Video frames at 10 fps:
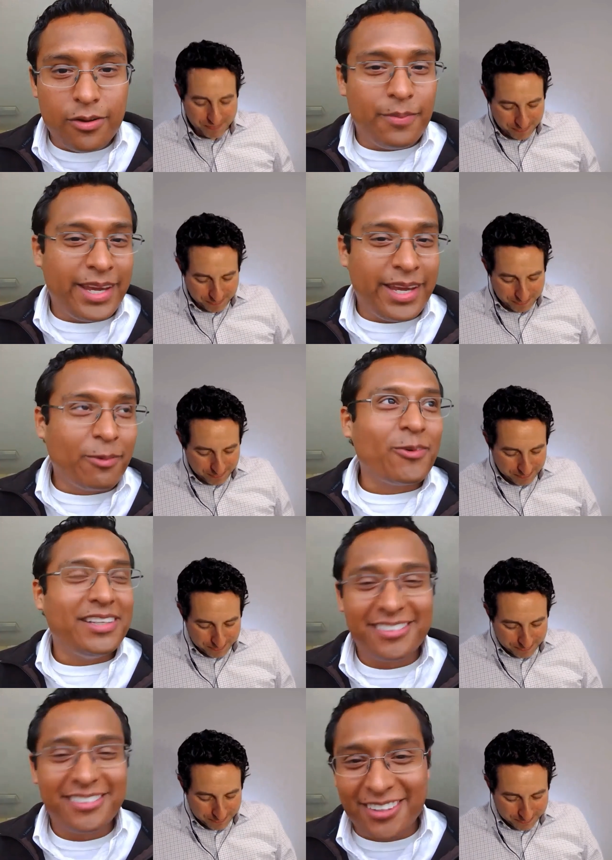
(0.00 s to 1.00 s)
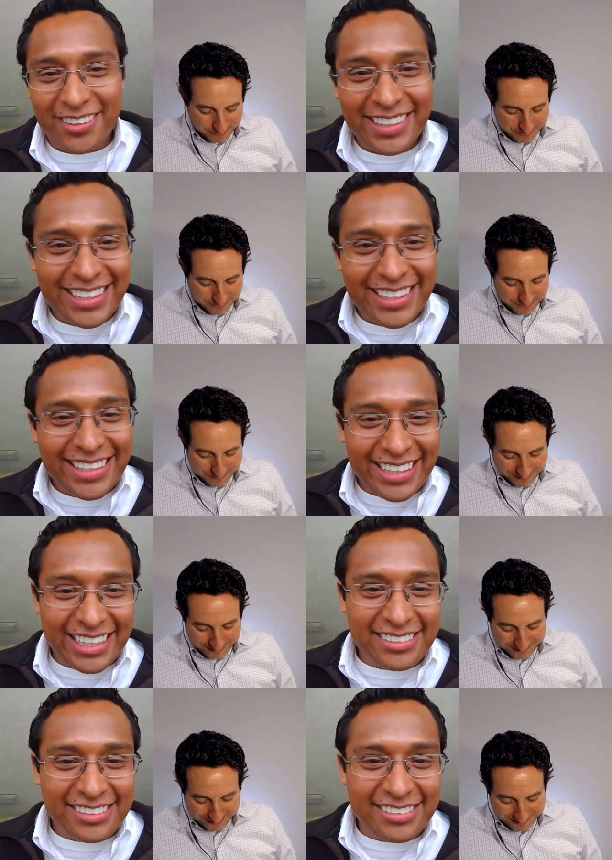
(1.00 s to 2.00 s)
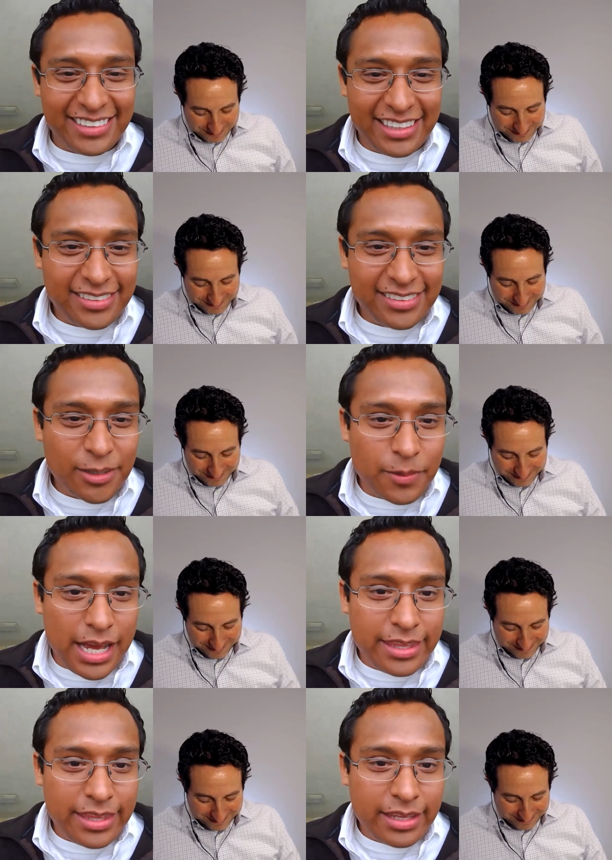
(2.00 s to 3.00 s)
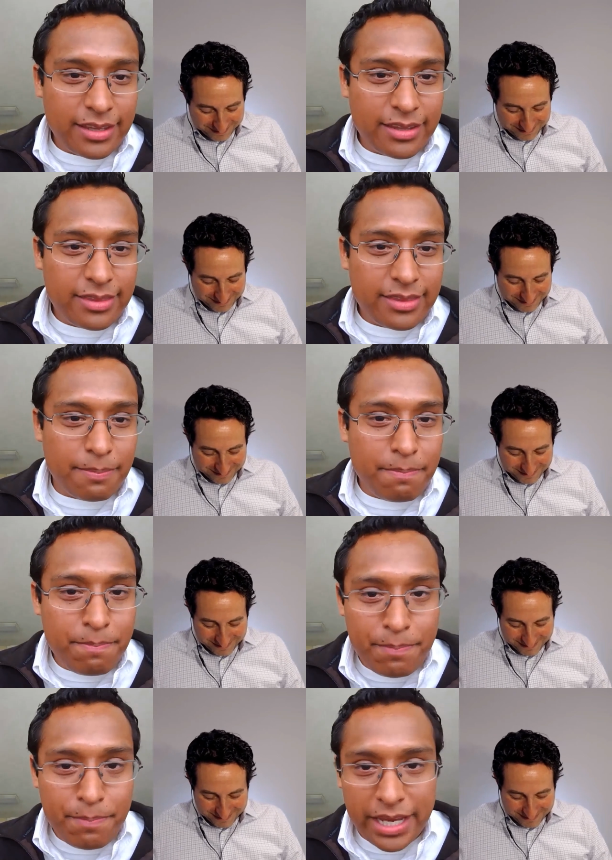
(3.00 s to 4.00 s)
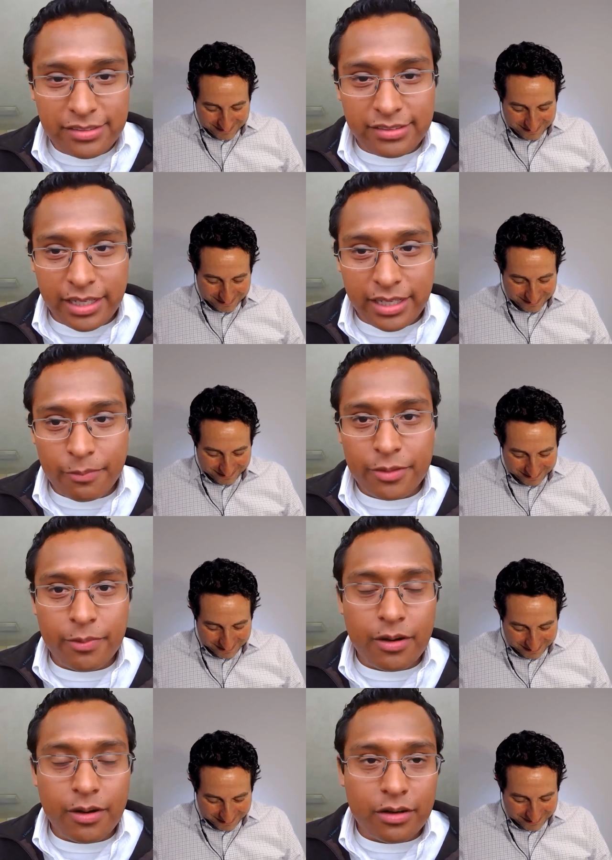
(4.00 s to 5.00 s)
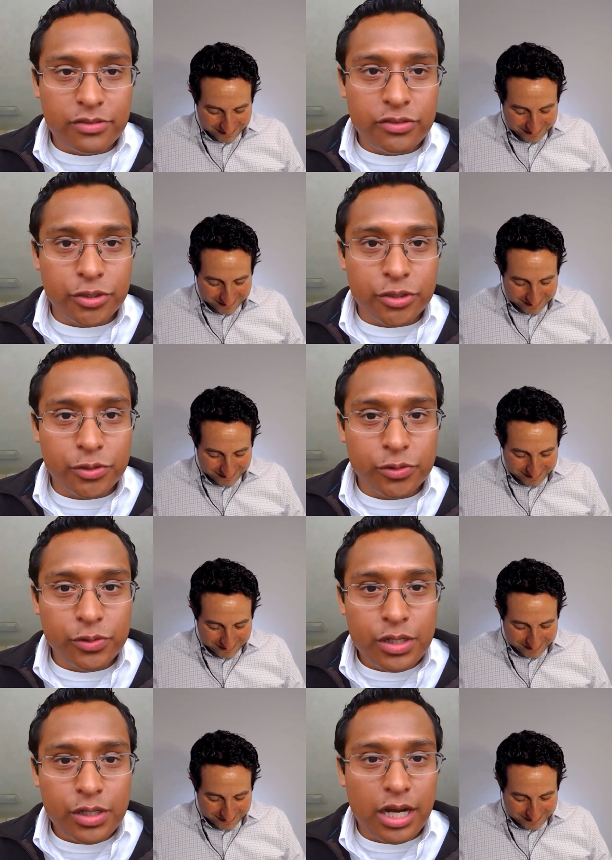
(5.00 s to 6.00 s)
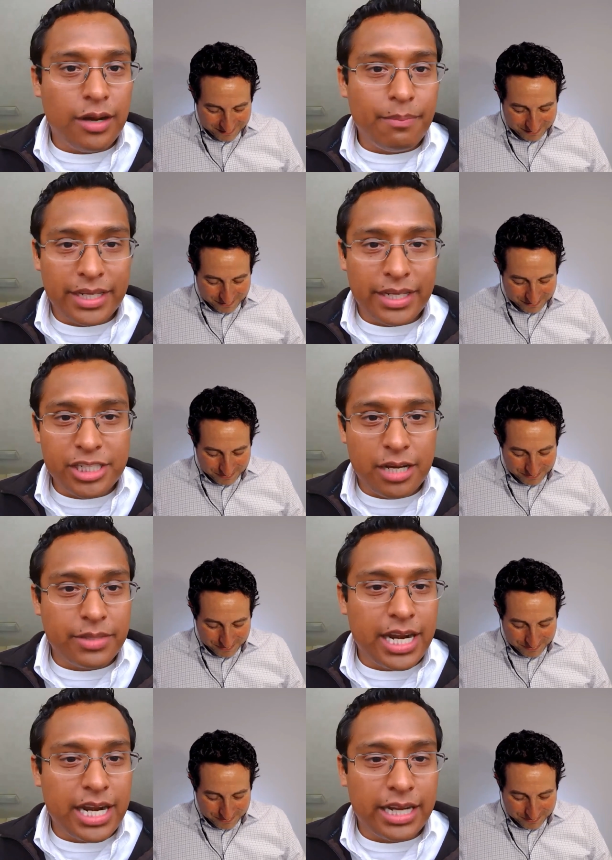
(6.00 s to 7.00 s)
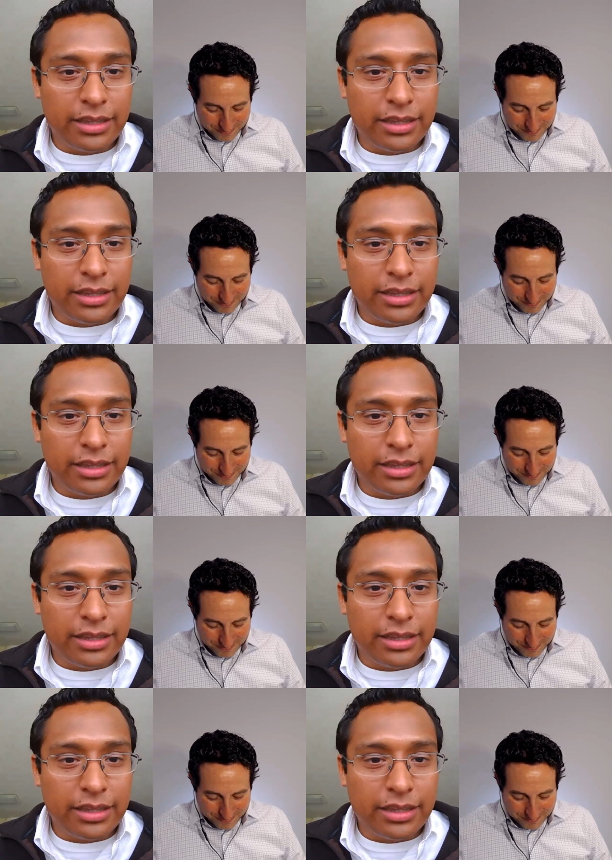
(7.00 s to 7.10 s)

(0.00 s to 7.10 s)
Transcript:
Speaker 1: Oh man, where do I start? Uh, let's see. So I think the biggest thing with regards to uh, my job that I